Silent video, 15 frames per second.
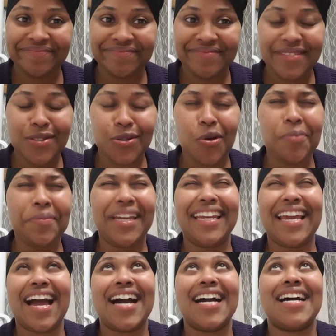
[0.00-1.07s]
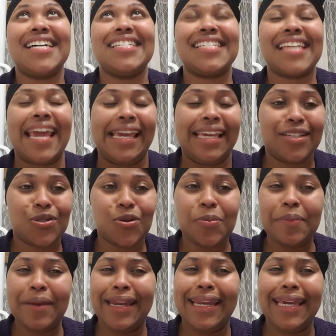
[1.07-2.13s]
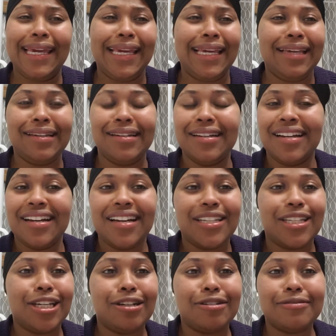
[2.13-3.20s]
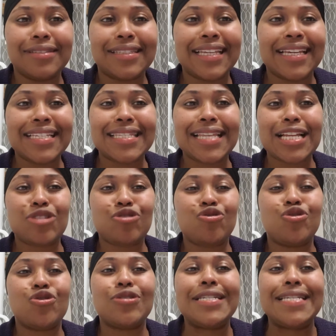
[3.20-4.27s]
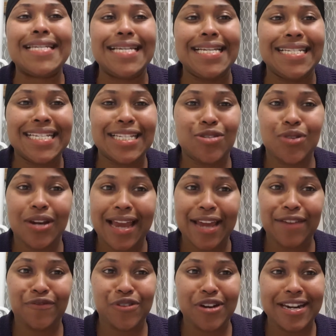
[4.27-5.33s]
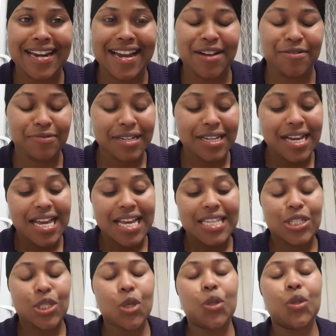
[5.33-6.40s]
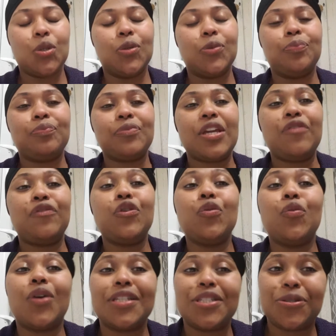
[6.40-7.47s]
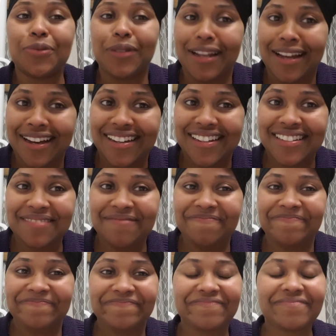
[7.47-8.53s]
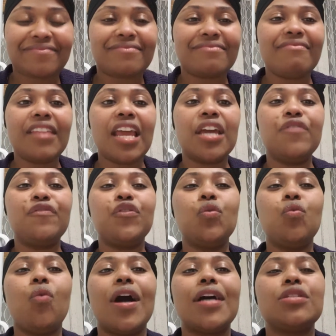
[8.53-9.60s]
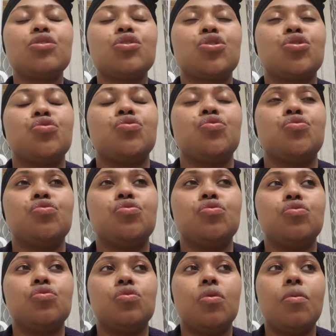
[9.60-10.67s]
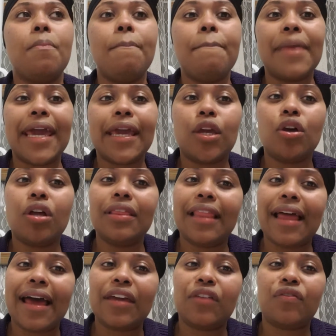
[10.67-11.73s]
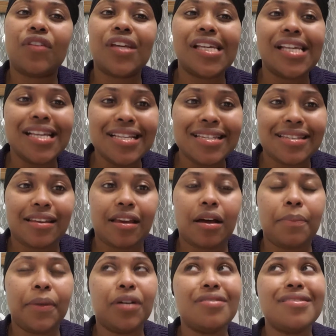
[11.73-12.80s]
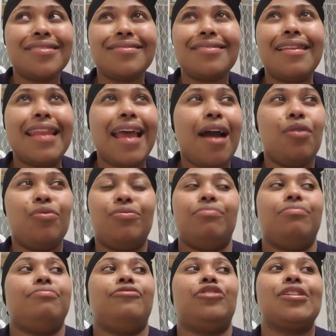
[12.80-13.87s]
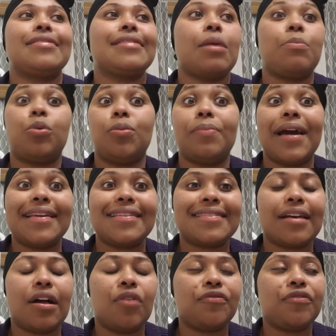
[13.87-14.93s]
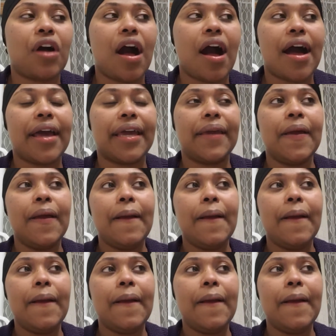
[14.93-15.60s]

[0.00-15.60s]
so many heartaches, so many, you know, things that you don't need in your life right now. So if you want to learn, if you want to make your life easier, because now, for example, myself, I'm